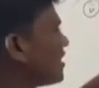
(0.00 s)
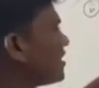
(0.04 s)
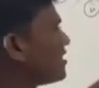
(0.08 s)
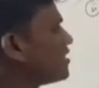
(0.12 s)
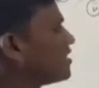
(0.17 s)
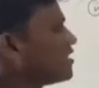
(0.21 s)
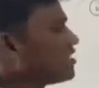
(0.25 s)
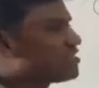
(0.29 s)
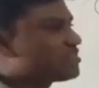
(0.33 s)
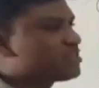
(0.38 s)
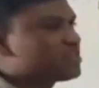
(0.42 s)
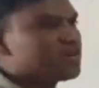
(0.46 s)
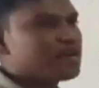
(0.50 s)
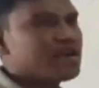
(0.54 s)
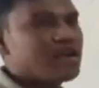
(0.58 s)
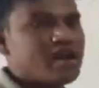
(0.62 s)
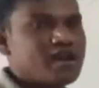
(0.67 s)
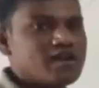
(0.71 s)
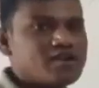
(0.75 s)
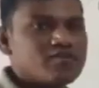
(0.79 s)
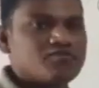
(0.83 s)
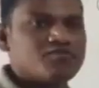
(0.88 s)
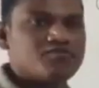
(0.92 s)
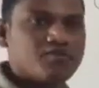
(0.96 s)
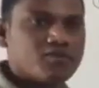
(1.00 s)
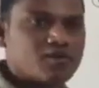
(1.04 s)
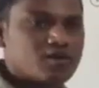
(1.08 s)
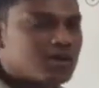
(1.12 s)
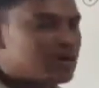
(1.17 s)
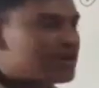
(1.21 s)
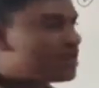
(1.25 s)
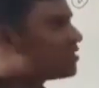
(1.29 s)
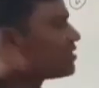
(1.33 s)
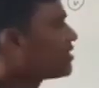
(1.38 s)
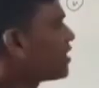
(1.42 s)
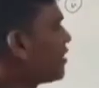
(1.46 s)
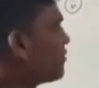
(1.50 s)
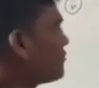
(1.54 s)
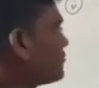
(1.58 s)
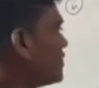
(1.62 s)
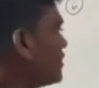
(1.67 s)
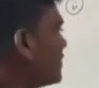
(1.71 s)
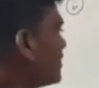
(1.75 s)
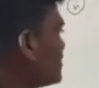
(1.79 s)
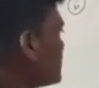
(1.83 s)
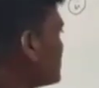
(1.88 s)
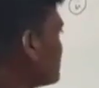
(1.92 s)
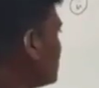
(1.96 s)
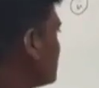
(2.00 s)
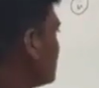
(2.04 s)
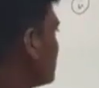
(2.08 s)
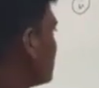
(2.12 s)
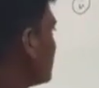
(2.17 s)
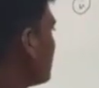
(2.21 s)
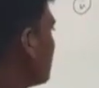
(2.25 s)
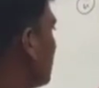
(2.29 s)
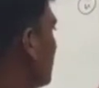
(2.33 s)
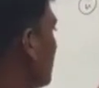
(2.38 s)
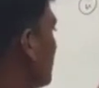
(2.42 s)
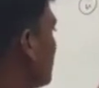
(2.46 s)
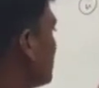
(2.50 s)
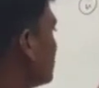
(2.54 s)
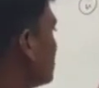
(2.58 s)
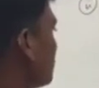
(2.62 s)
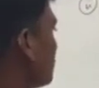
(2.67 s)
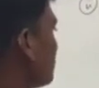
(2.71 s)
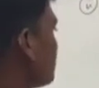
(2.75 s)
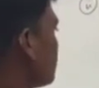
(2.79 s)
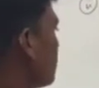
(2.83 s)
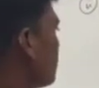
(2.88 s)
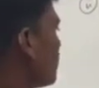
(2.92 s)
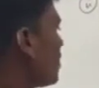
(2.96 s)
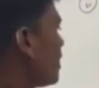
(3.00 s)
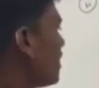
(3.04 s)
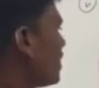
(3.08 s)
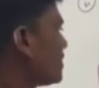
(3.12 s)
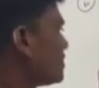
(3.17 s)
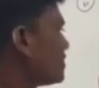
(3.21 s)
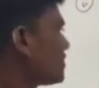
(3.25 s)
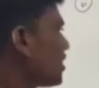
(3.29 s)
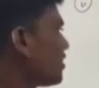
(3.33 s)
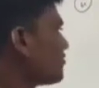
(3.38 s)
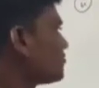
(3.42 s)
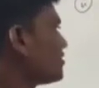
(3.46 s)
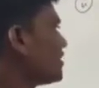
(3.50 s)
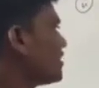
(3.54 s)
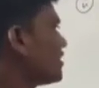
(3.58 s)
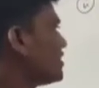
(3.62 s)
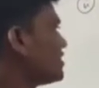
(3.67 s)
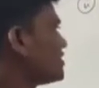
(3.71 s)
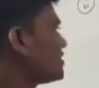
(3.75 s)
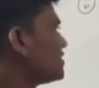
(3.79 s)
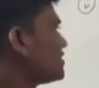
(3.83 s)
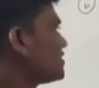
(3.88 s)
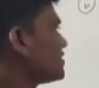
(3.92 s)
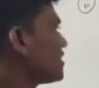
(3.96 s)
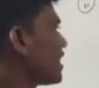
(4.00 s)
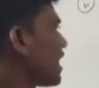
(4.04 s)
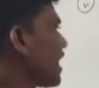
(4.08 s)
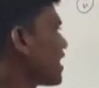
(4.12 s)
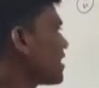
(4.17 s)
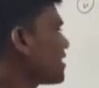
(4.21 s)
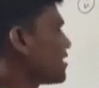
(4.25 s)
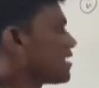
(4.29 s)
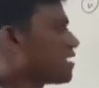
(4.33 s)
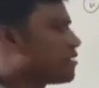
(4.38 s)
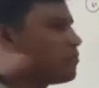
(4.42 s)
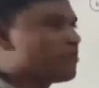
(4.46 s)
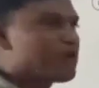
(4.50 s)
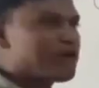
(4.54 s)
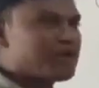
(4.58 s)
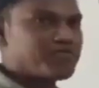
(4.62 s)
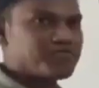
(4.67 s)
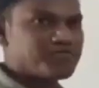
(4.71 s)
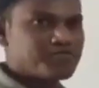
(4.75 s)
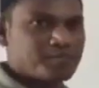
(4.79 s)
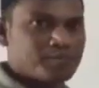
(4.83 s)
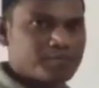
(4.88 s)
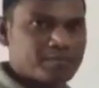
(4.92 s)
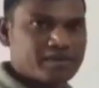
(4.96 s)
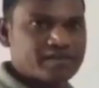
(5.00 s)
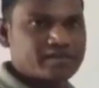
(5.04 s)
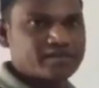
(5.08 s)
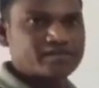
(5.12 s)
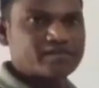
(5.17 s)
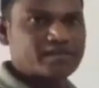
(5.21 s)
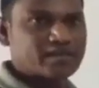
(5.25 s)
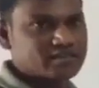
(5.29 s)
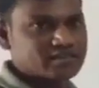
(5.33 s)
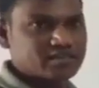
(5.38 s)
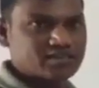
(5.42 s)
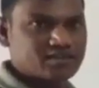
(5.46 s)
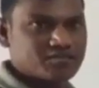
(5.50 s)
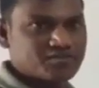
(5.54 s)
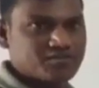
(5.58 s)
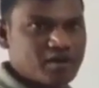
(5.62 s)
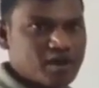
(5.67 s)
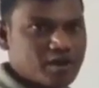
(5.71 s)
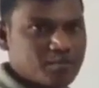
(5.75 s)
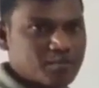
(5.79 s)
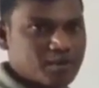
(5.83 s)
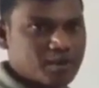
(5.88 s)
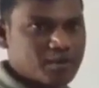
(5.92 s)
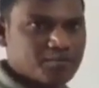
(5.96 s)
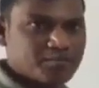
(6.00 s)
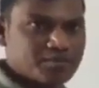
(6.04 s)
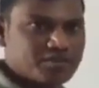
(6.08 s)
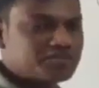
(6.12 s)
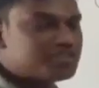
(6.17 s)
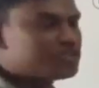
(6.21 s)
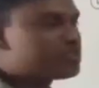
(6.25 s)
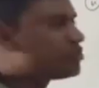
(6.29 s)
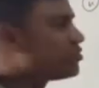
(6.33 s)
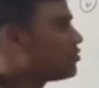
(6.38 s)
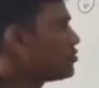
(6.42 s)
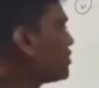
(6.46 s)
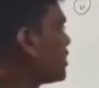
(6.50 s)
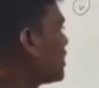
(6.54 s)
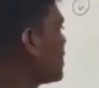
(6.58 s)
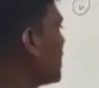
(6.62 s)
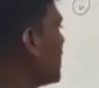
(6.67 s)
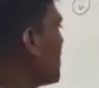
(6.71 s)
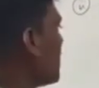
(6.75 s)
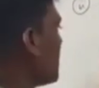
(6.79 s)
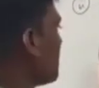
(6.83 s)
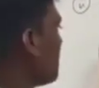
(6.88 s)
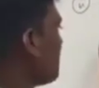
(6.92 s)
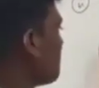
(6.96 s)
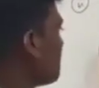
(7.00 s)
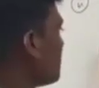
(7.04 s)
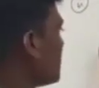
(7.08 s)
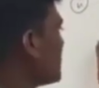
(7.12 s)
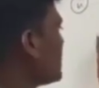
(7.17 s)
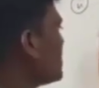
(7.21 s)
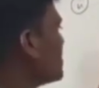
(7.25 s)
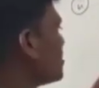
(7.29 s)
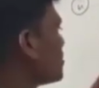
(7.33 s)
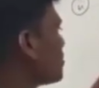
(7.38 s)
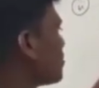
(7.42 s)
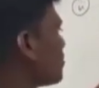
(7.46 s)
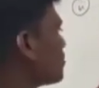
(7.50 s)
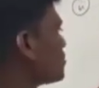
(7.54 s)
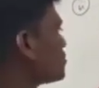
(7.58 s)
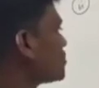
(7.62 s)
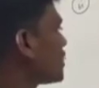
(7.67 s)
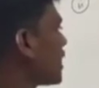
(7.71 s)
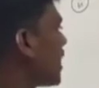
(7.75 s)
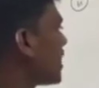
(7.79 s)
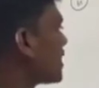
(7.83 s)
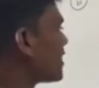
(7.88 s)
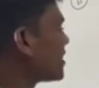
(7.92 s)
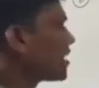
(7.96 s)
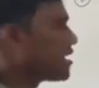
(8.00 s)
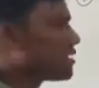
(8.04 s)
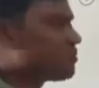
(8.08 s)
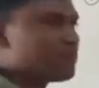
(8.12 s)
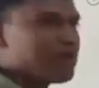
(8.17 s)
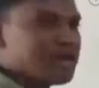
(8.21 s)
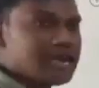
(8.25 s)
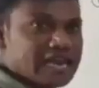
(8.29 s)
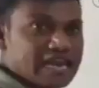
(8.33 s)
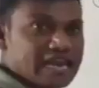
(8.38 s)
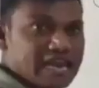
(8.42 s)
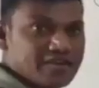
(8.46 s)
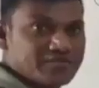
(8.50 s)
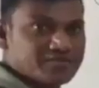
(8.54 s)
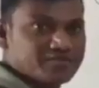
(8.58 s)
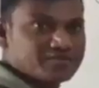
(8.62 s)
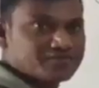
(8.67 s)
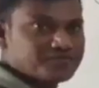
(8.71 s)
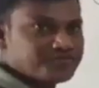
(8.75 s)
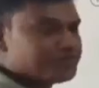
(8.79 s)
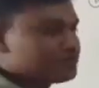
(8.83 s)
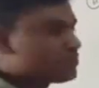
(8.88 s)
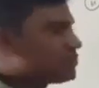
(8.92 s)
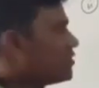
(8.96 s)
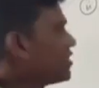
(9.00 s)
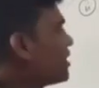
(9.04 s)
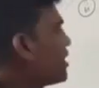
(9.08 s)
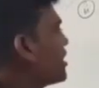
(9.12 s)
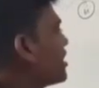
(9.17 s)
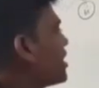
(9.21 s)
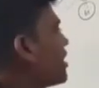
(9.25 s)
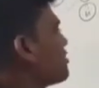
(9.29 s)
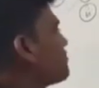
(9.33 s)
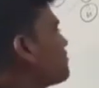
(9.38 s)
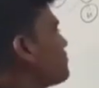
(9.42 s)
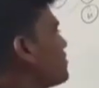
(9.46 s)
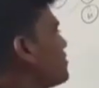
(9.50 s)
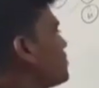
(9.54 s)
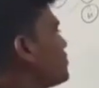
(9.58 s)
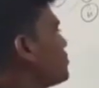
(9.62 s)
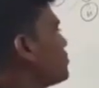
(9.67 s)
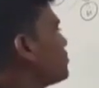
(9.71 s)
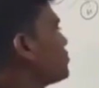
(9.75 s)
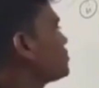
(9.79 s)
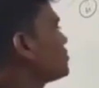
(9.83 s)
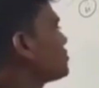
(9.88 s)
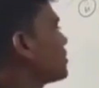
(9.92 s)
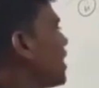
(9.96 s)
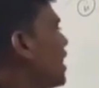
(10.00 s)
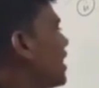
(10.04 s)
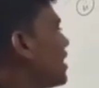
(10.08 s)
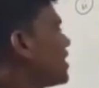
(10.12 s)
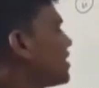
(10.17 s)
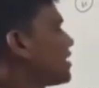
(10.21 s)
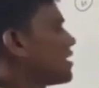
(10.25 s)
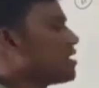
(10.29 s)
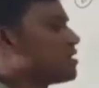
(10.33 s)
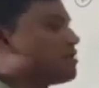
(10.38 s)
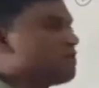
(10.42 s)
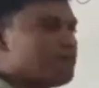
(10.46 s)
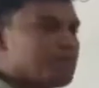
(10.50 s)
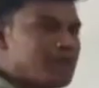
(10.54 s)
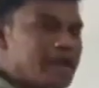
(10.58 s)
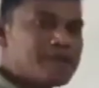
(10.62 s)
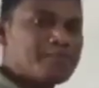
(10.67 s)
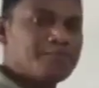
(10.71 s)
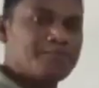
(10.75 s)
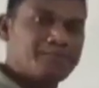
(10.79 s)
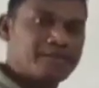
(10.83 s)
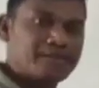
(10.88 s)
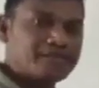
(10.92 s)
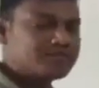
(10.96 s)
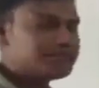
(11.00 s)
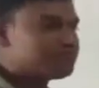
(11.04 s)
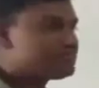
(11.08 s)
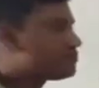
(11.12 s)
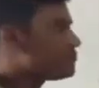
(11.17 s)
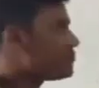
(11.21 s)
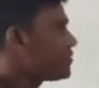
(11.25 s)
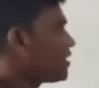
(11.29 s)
the nature and focal length of the lens means? The focal length of the lens is 100 by P, that is the formula. Means you know that P equals 100 by F, then F equals to 100 by P.